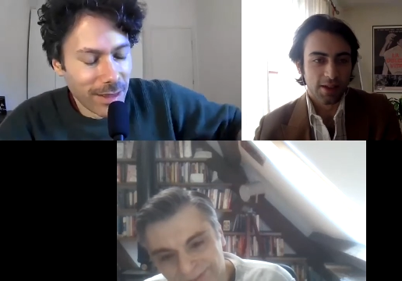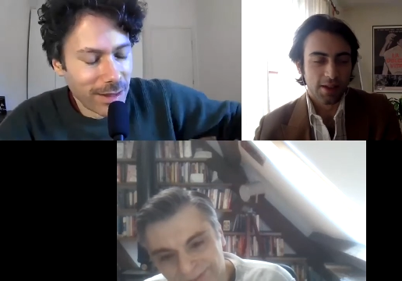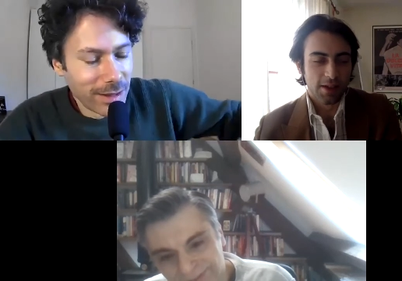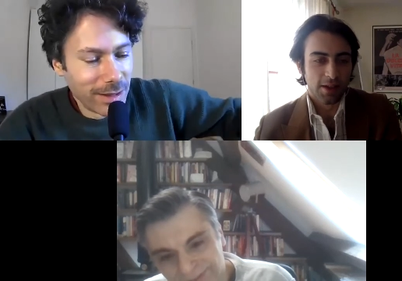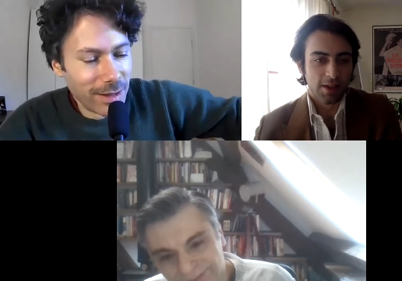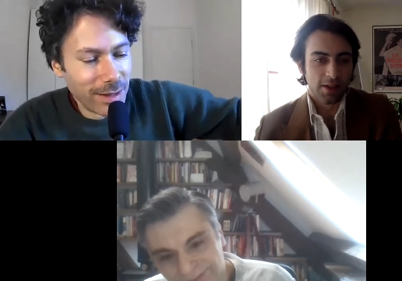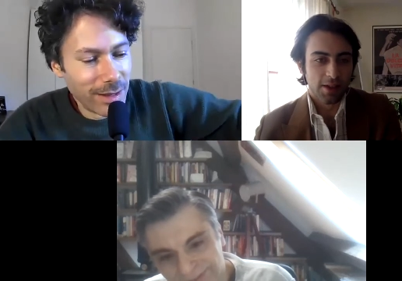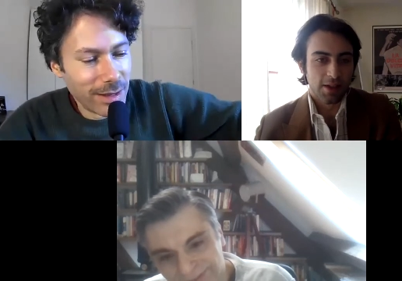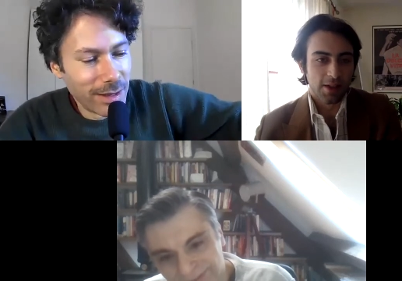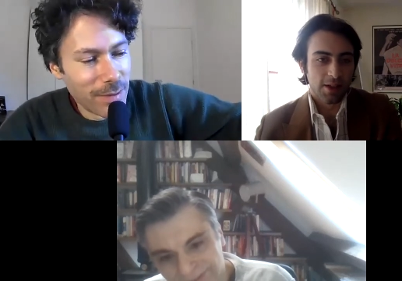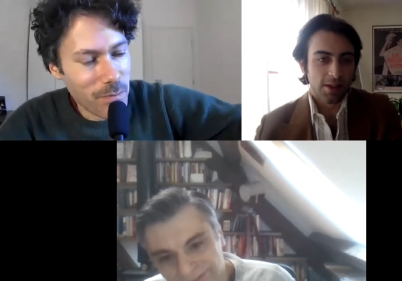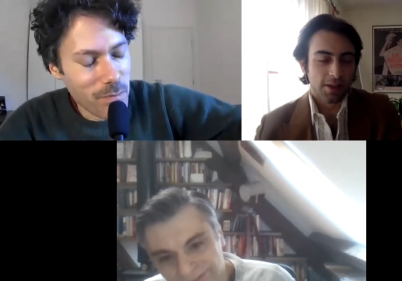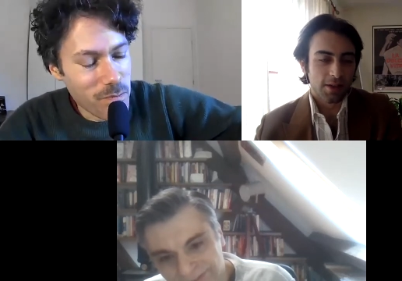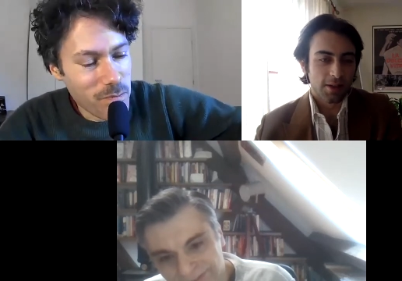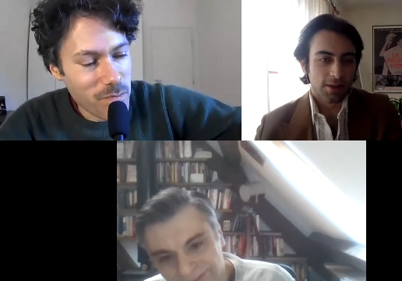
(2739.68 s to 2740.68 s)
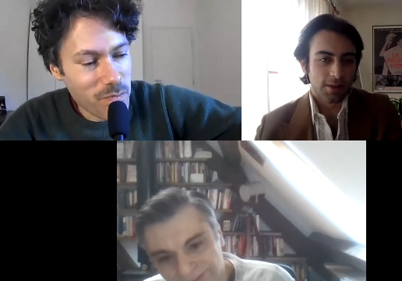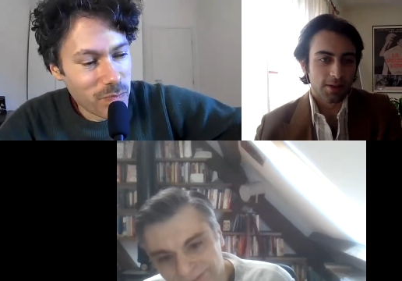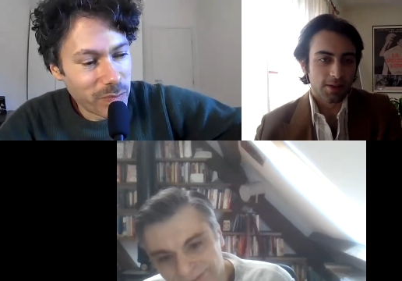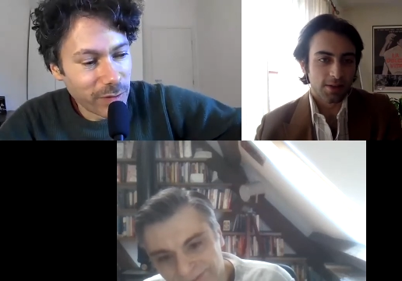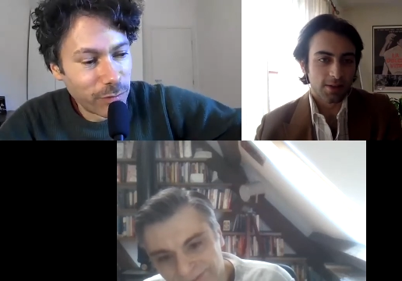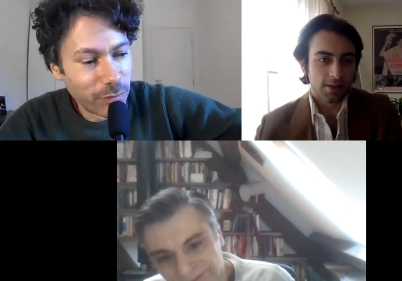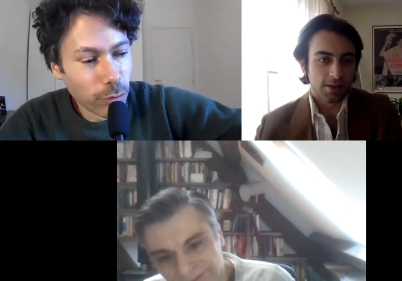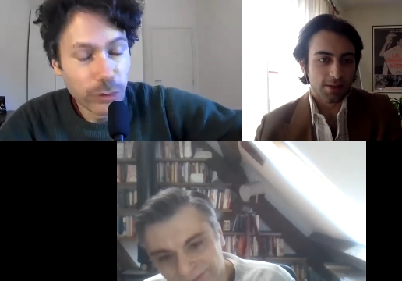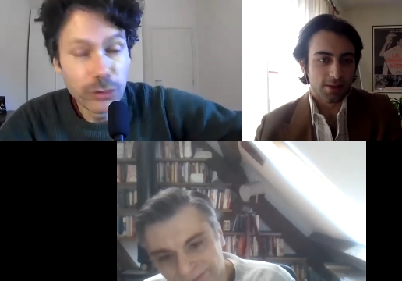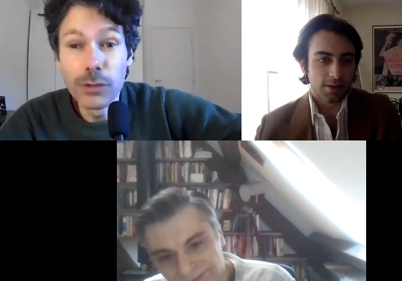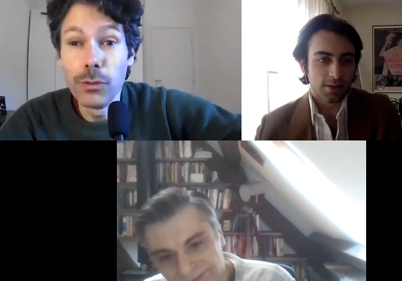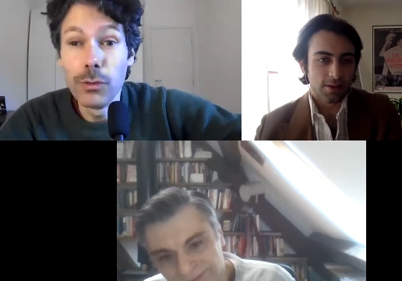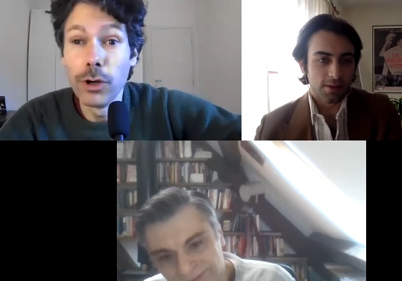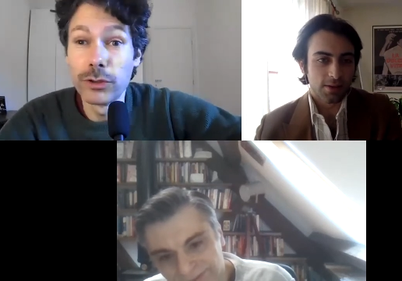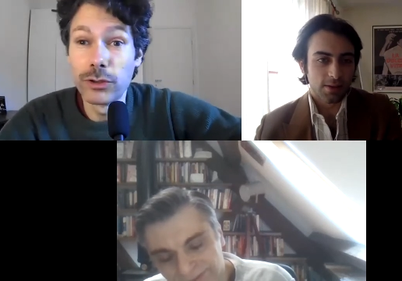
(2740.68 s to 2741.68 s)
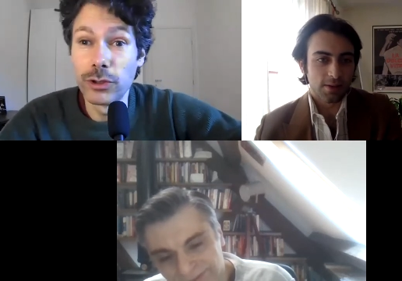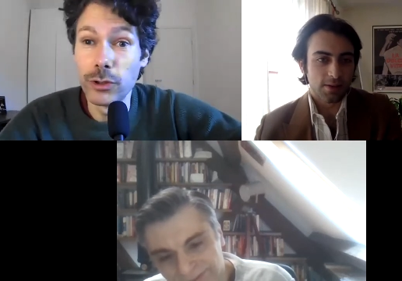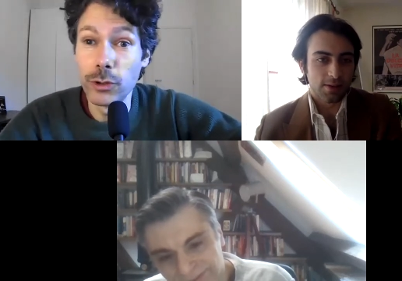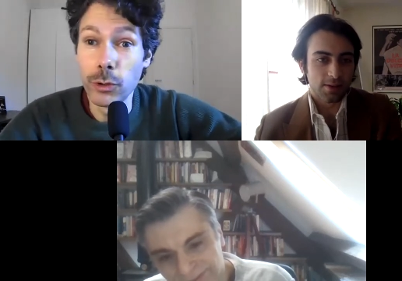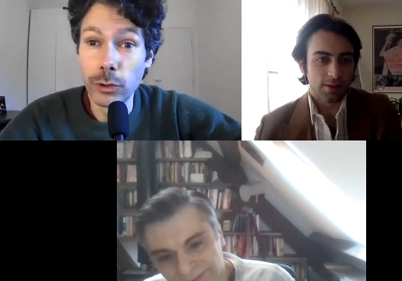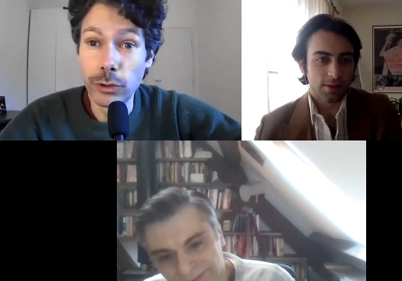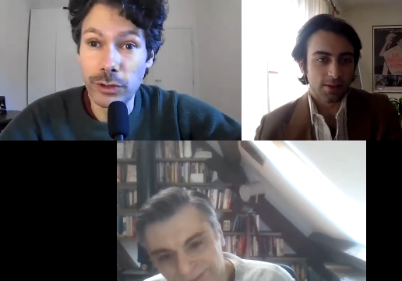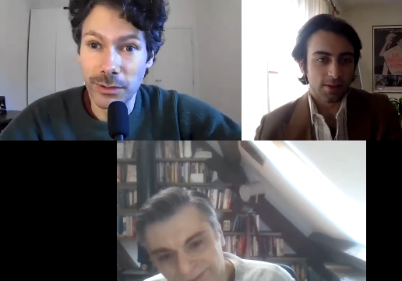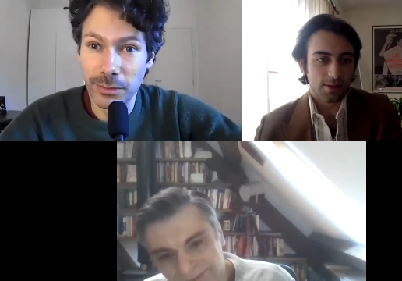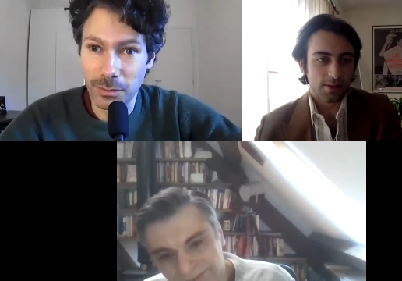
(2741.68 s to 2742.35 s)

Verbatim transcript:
Speaker 1: um, Fulci was used